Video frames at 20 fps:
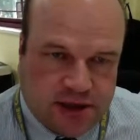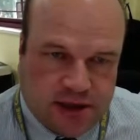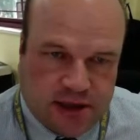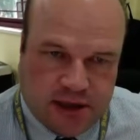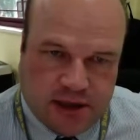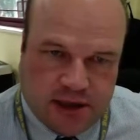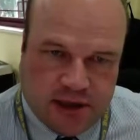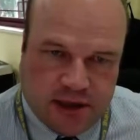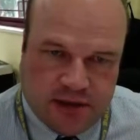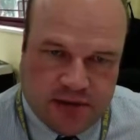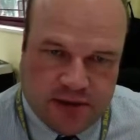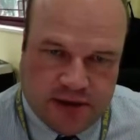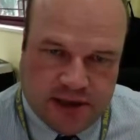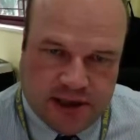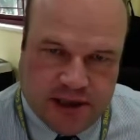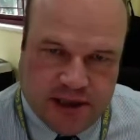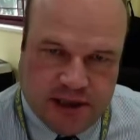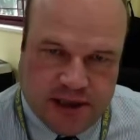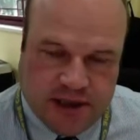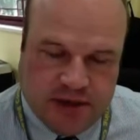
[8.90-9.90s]
I think it was
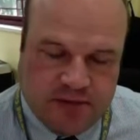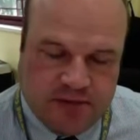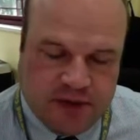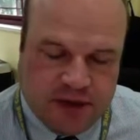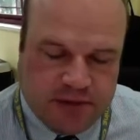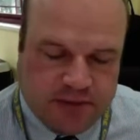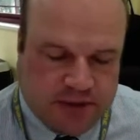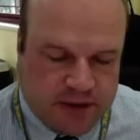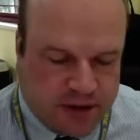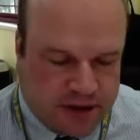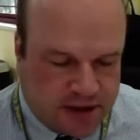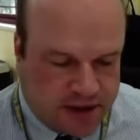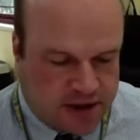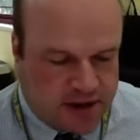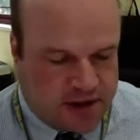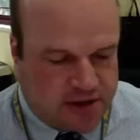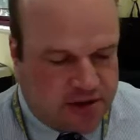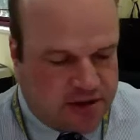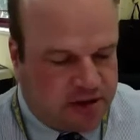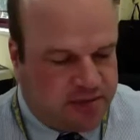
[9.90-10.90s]
actually deeper than
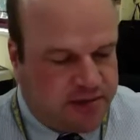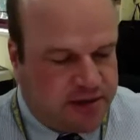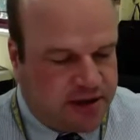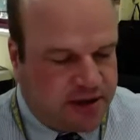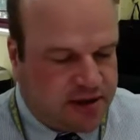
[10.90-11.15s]
just carpet.